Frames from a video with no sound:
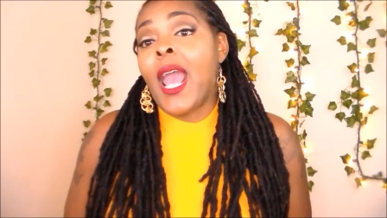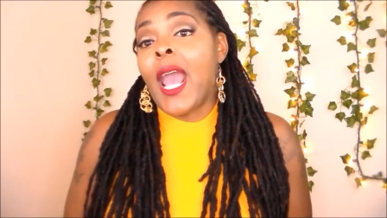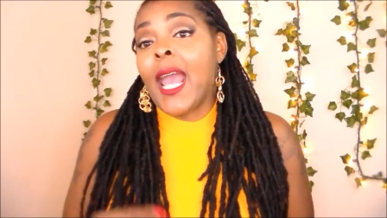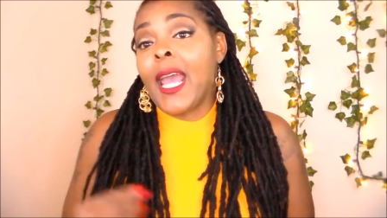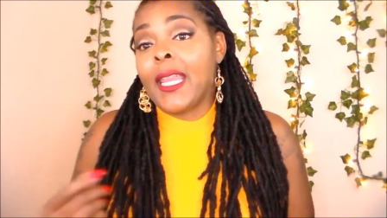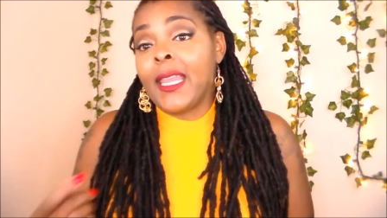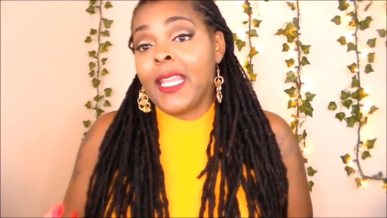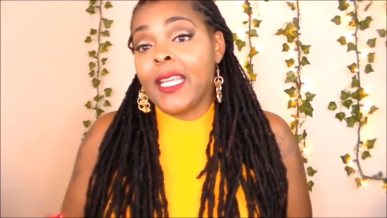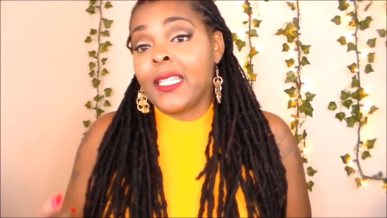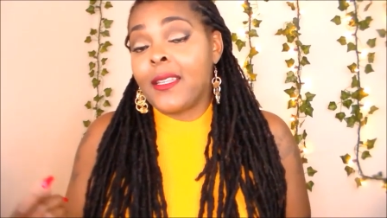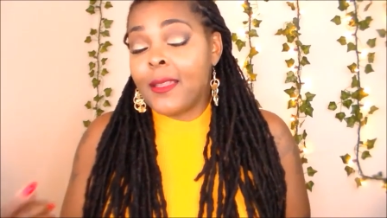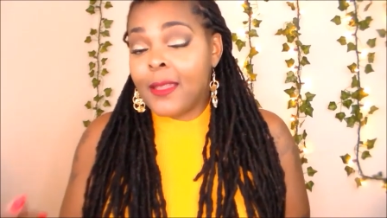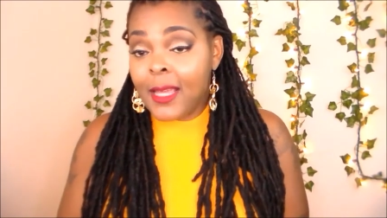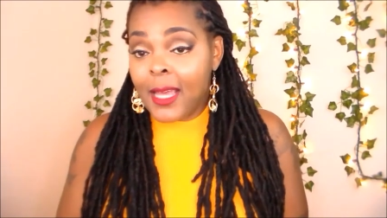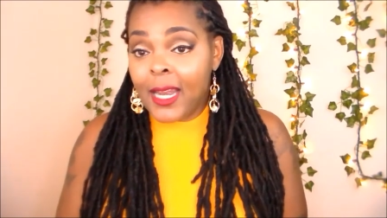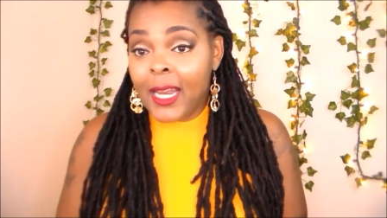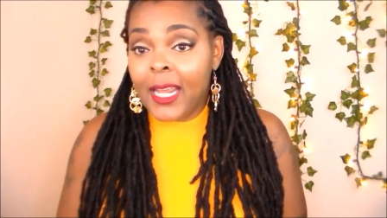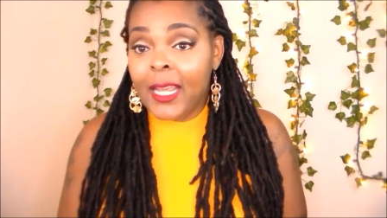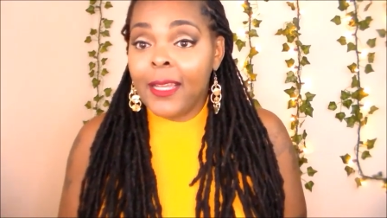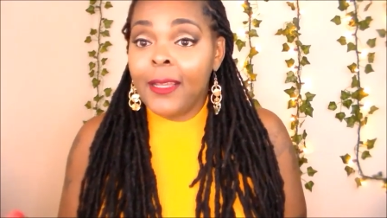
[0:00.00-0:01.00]
And this
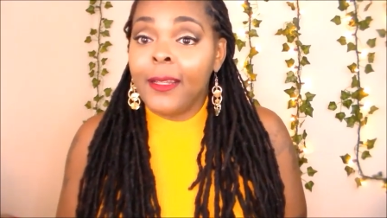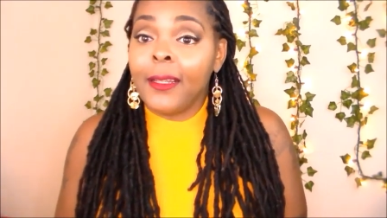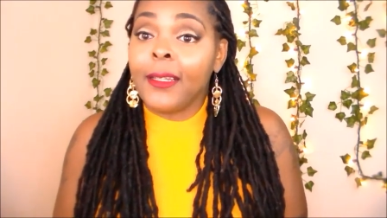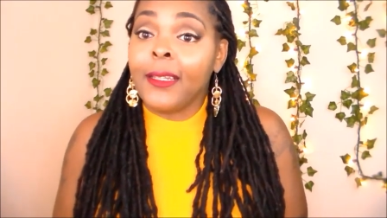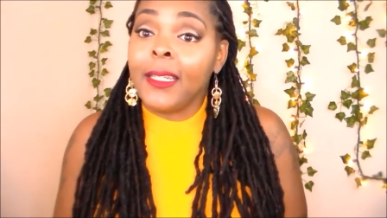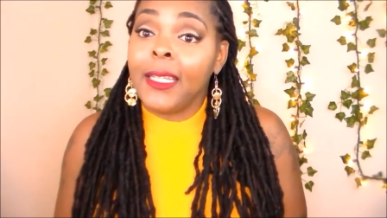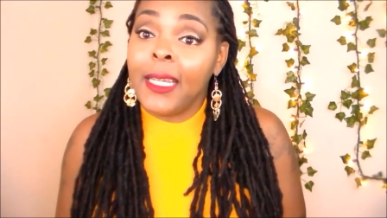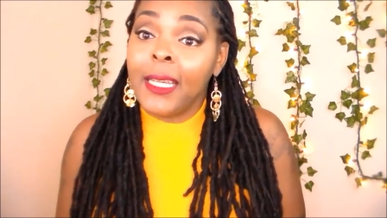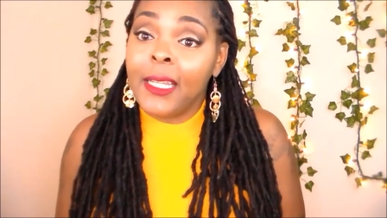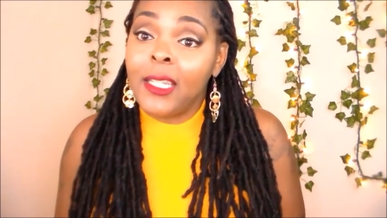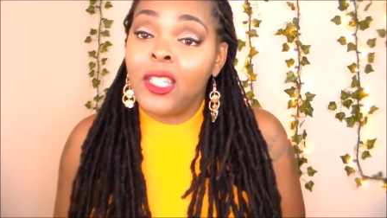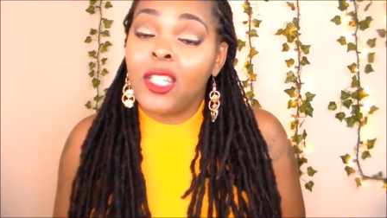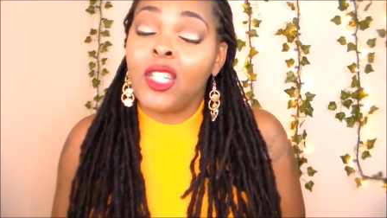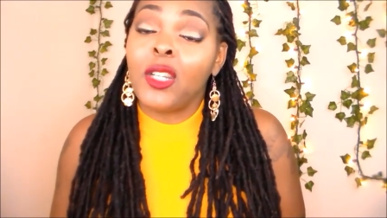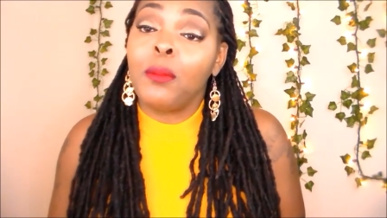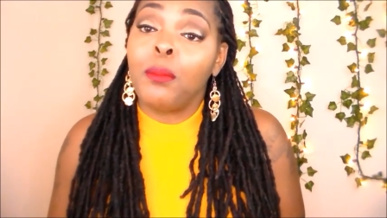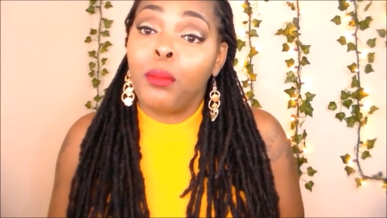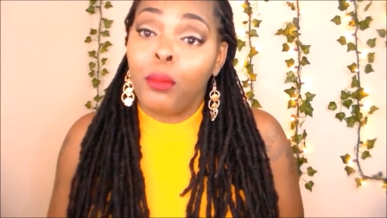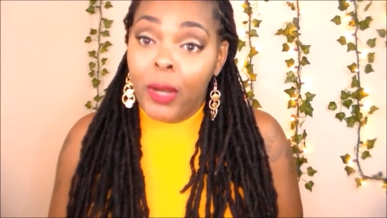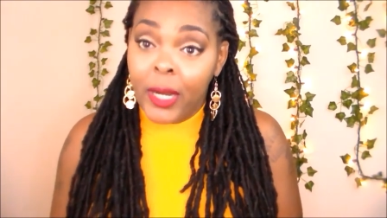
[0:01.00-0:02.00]
thinning leads
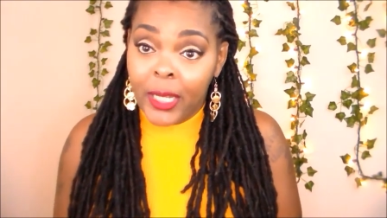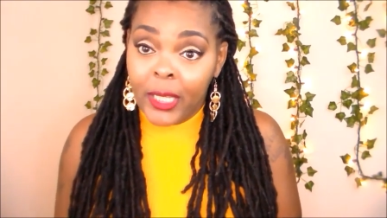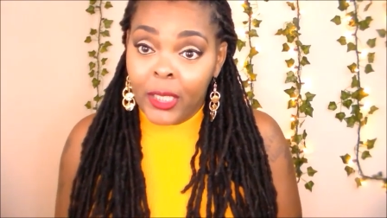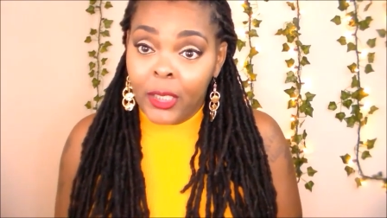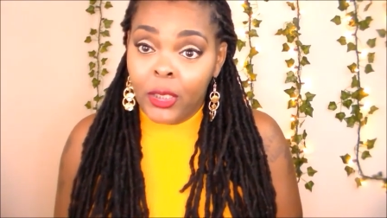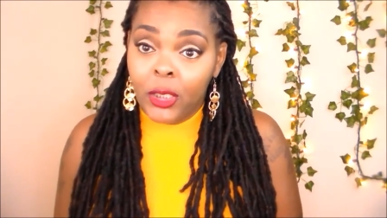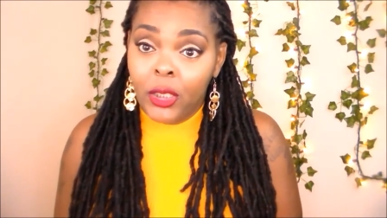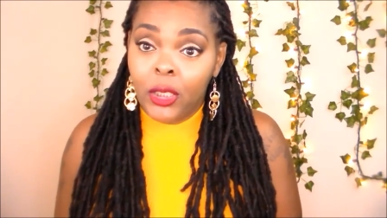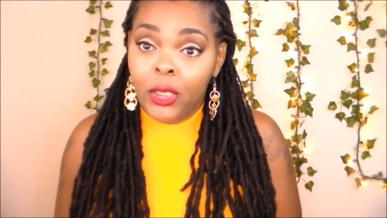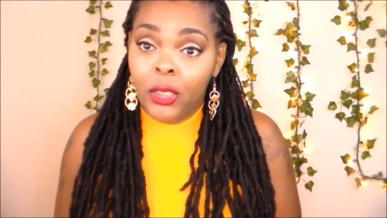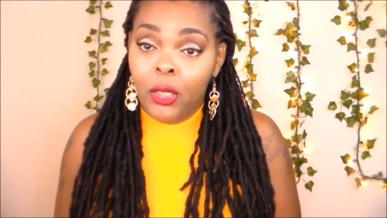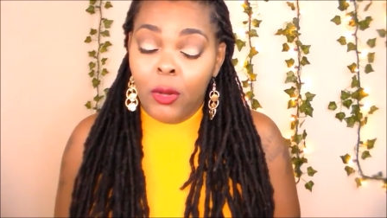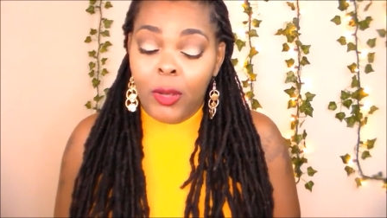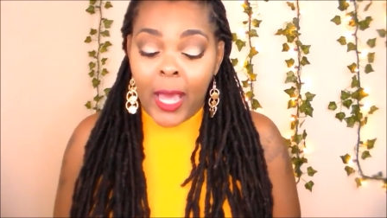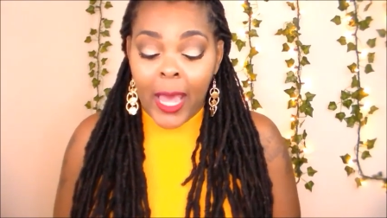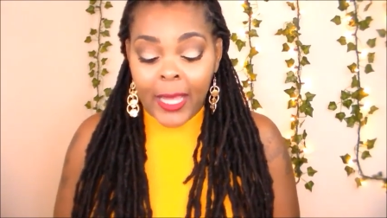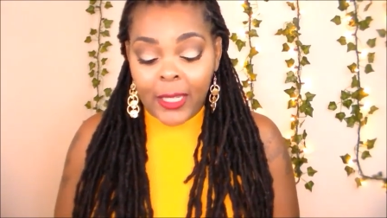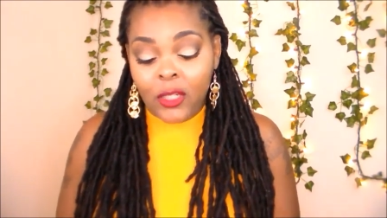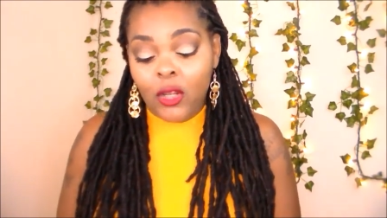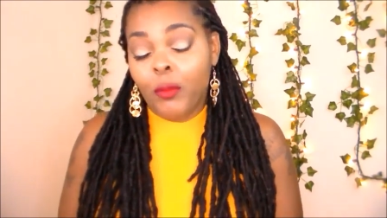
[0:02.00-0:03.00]
to breakage, okay?